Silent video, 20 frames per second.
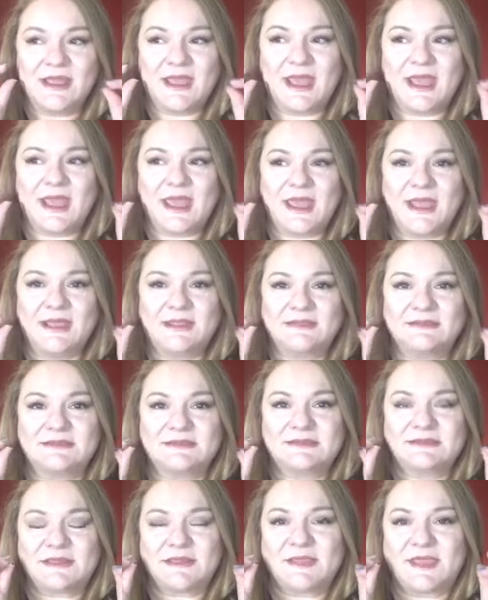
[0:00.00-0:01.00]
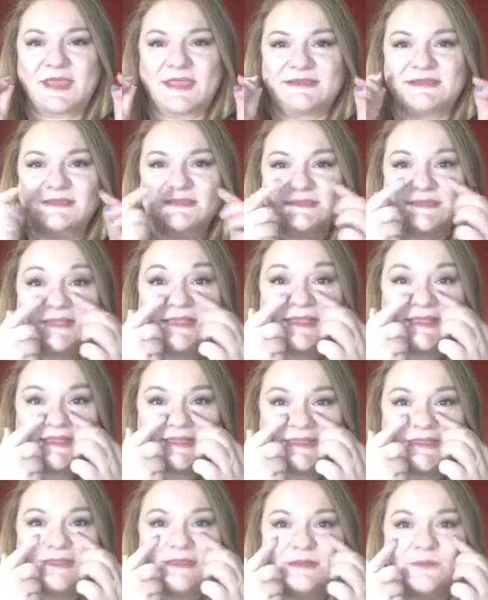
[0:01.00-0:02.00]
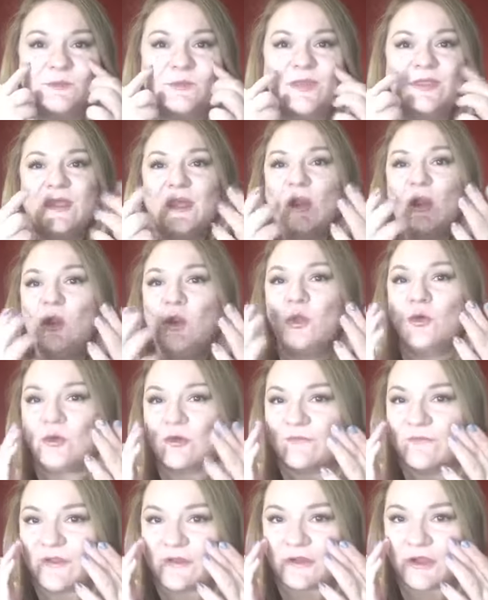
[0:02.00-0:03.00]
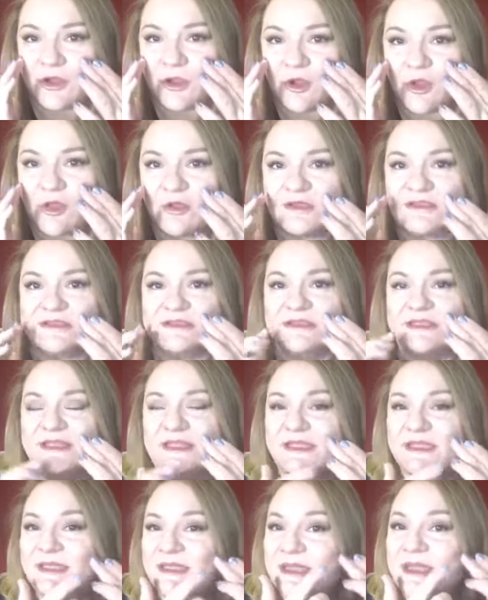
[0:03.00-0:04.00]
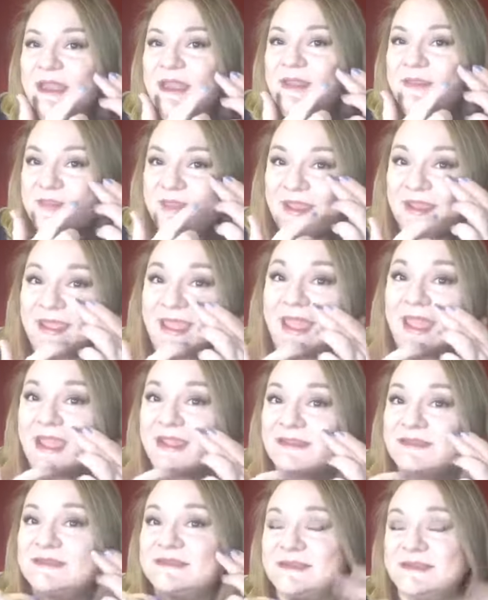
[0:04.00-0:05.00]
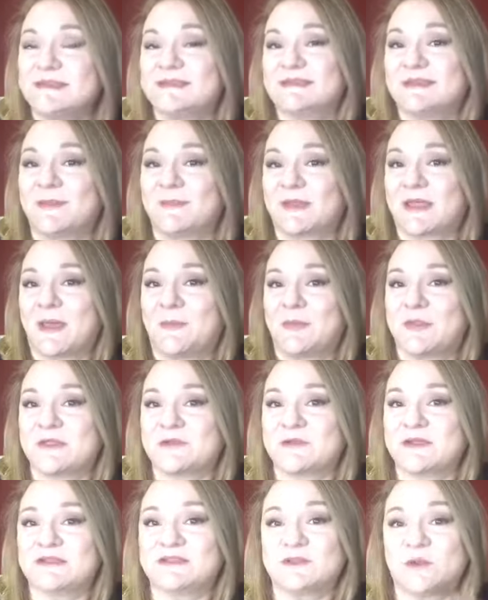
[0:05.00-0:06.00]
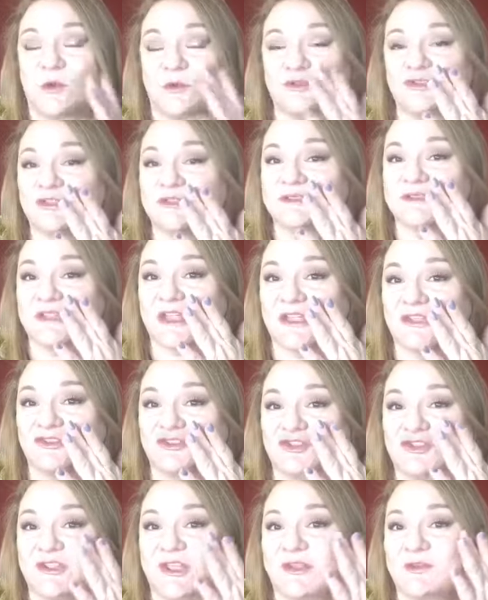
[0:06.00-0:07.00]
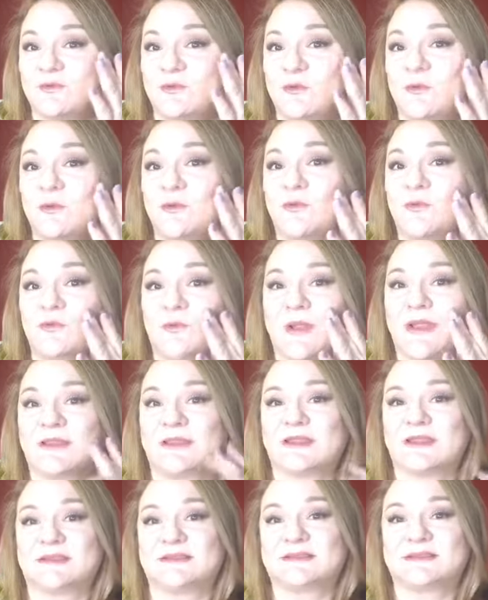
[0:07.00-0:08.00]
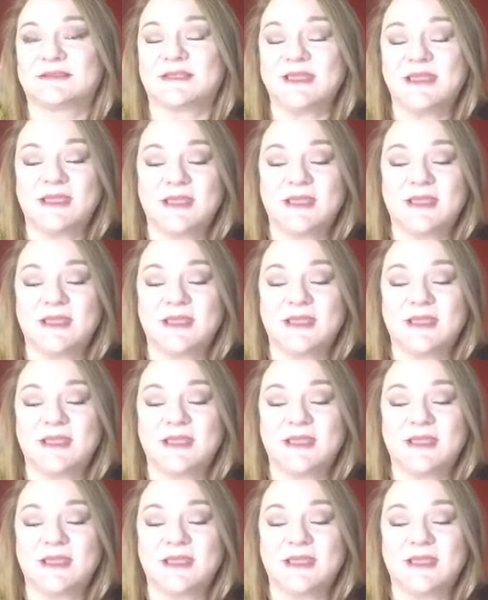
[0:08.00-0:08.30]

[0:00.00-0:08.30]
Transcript: and they see, when they look very closely, they can see some capillaries or just a general redness.